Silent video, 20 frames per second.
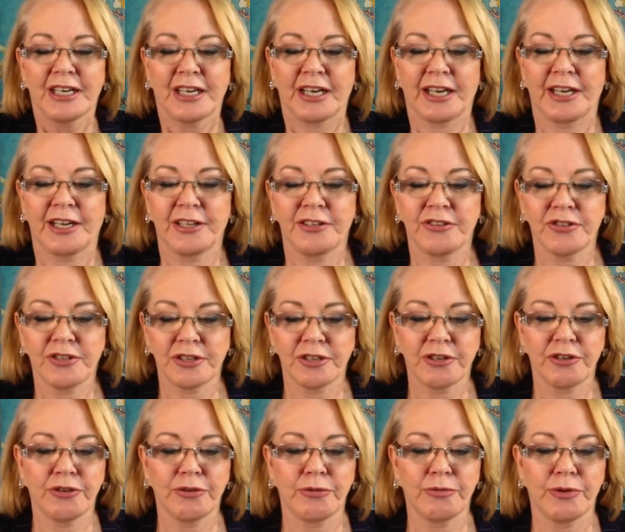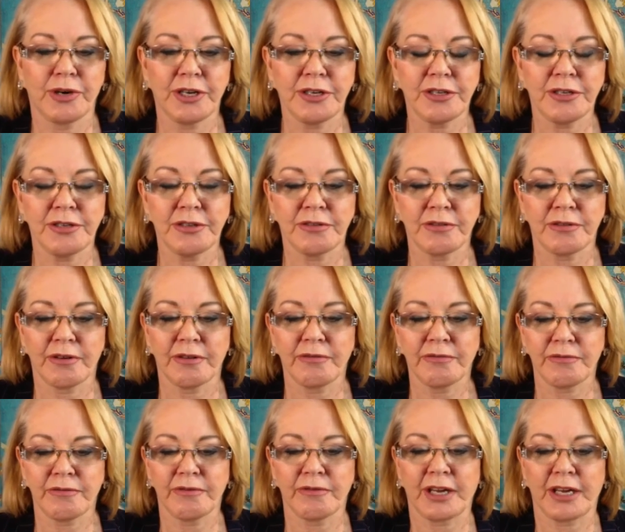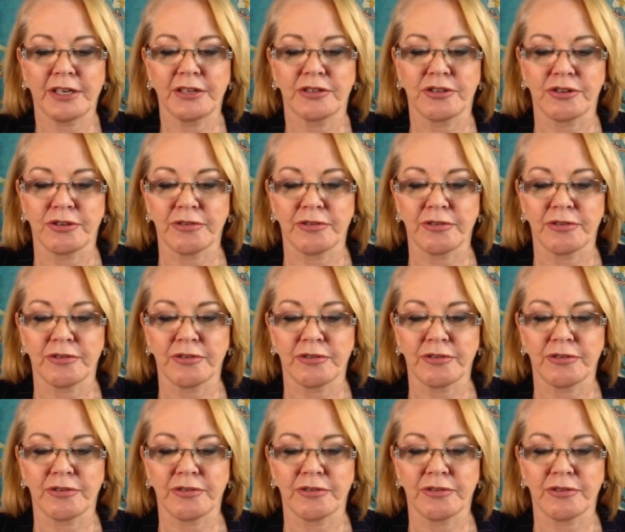And you want to, like,